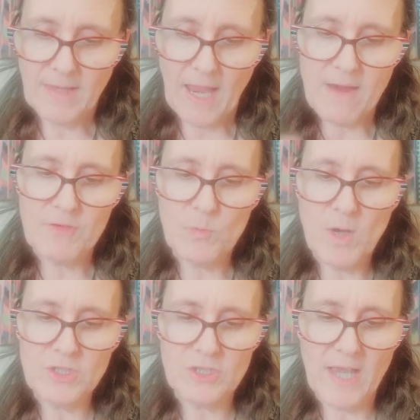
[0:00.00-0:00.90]

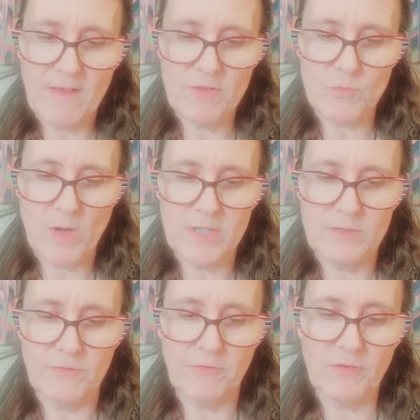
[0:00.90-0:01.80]
Everyone shall have the right
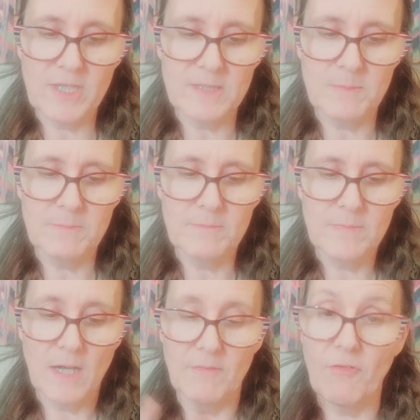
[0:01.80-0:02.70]
to freedom
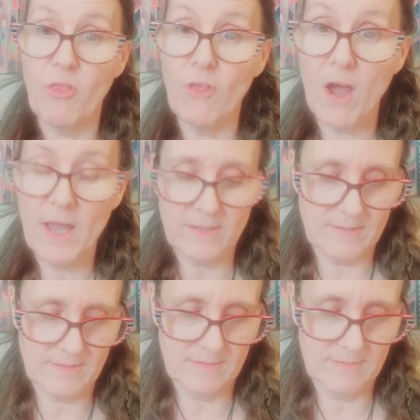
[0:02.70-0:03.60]
of
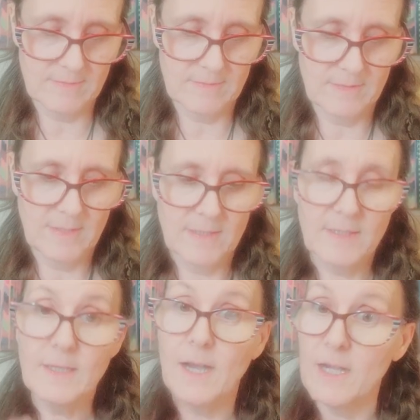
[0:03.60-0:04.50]
thought,
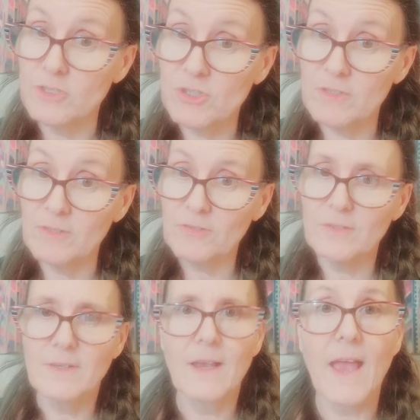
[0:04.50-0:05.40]
conscience,
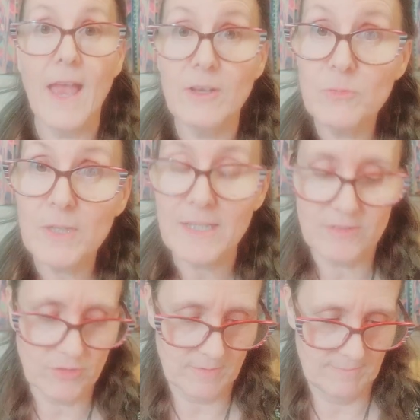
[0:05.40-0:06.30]
and
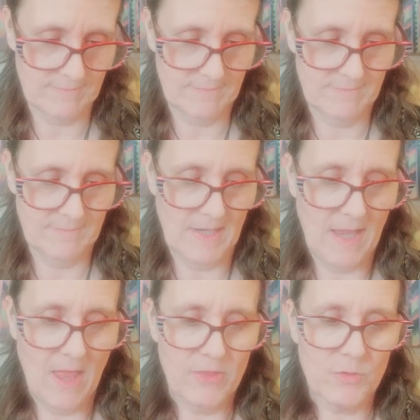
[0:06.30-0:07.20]
religion.
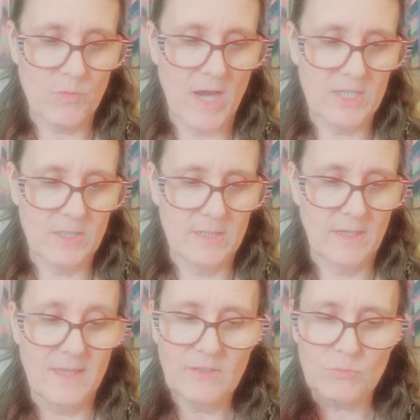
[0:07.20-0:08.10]

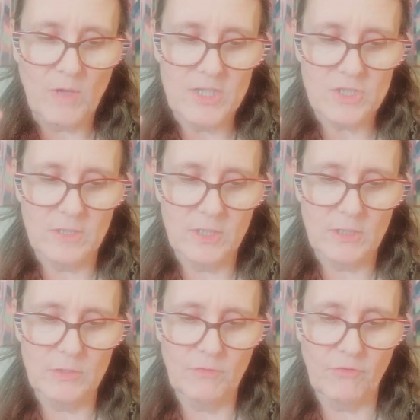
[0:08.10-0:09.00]
This right shall
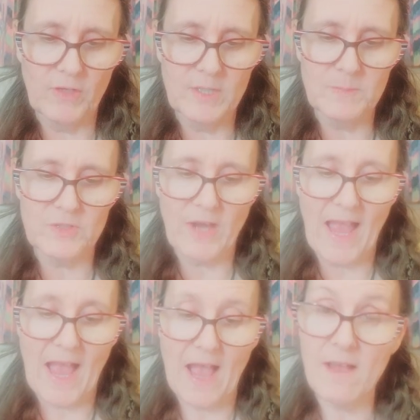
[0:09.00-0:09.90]
include freedom to
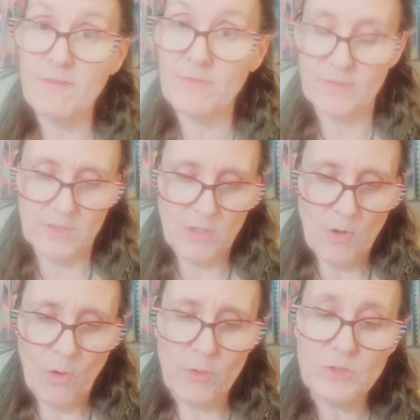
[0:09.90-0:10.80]
have
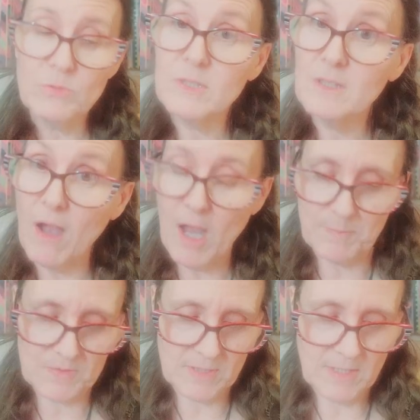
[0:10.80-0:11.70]
or to
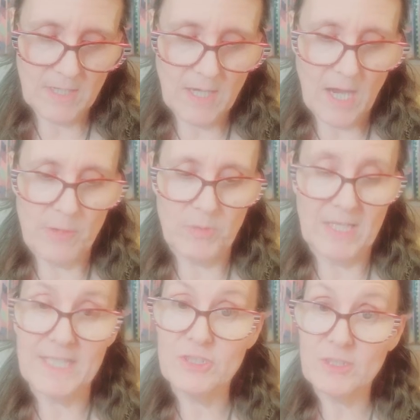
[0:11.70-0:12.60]
adopt a
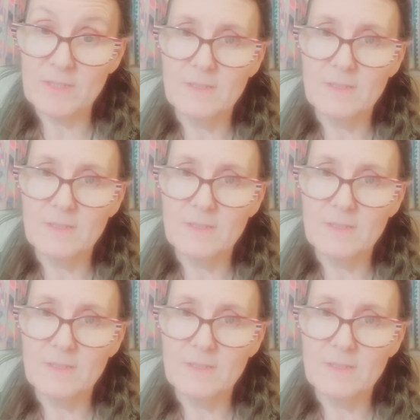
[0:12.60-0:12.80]
religion